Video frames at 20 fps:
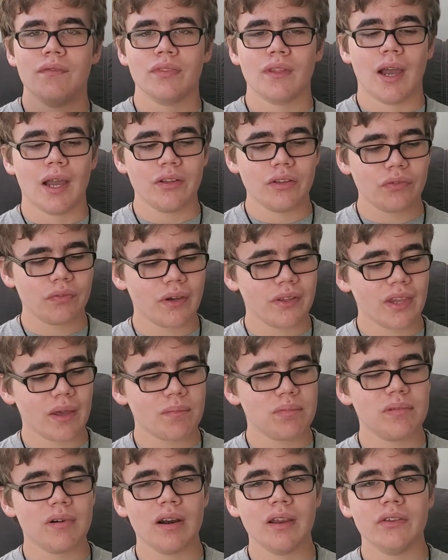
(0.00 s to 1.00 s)
I just find
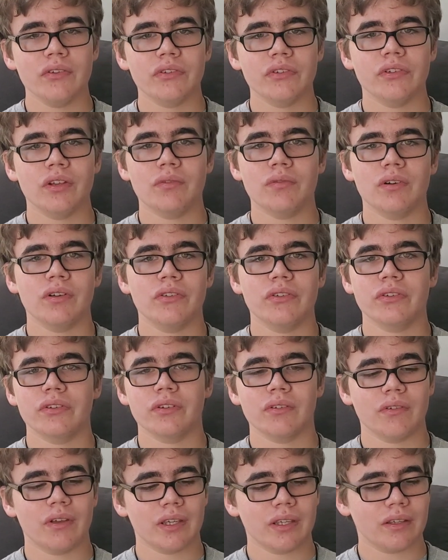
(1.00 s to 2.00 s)
that price difference,
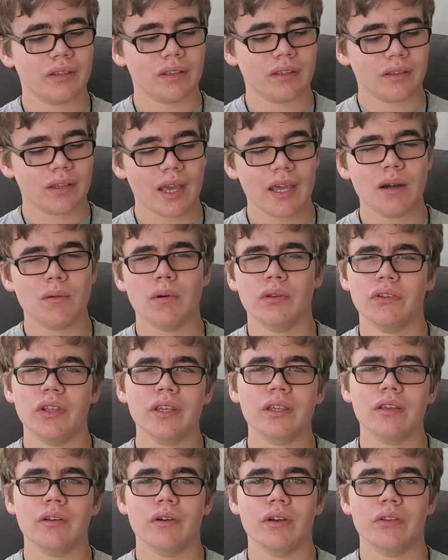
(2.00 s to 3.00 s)
like, kind of
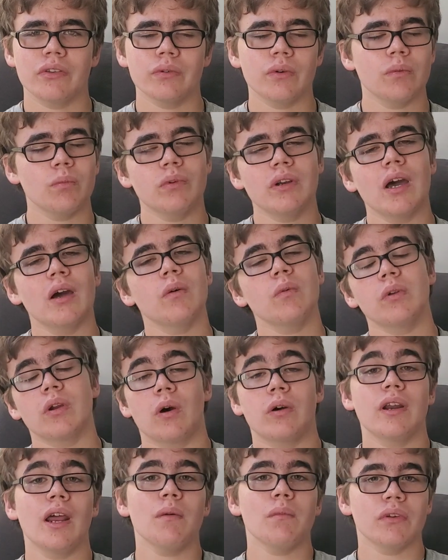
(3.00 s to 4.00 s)
ridiculous. Or, well, no,
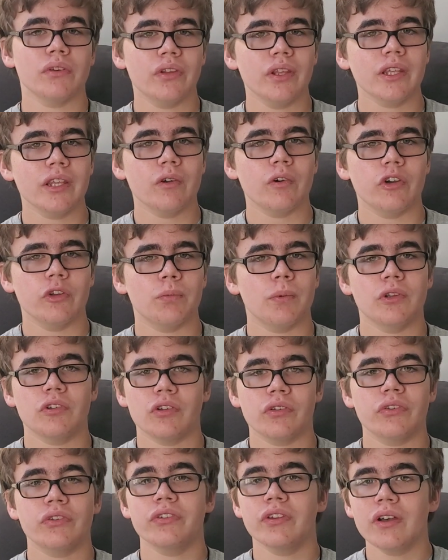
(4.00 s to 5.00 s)
not ridiculous, but
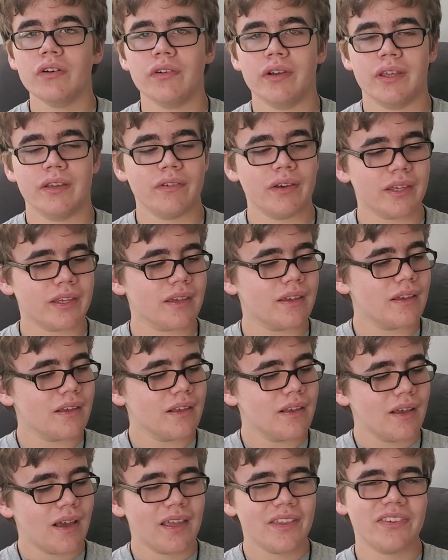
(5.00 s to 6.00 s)
just silly. Like,
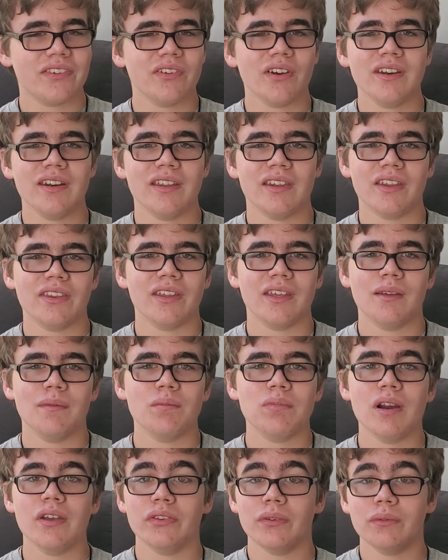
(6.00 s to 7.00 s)
it's funny that they
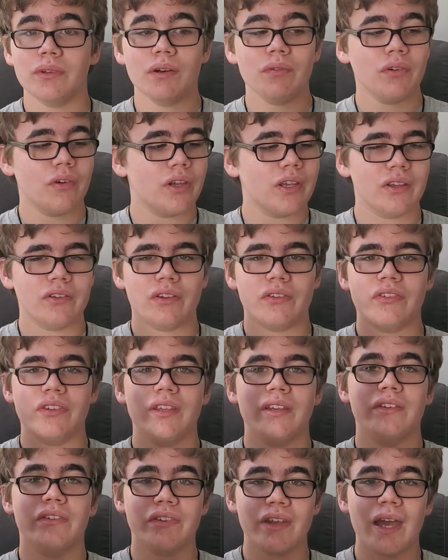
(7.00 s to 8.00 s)
price them differently because it's the
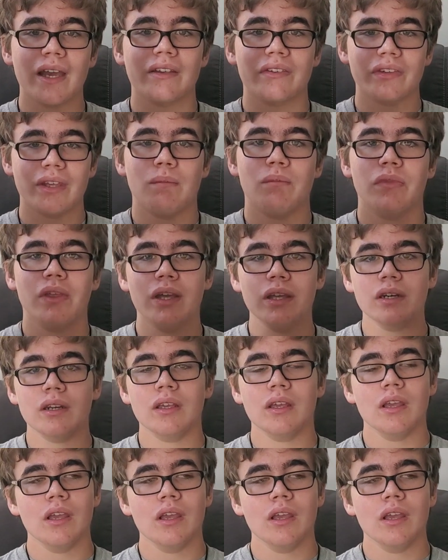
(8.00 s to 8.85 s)
exact same thing.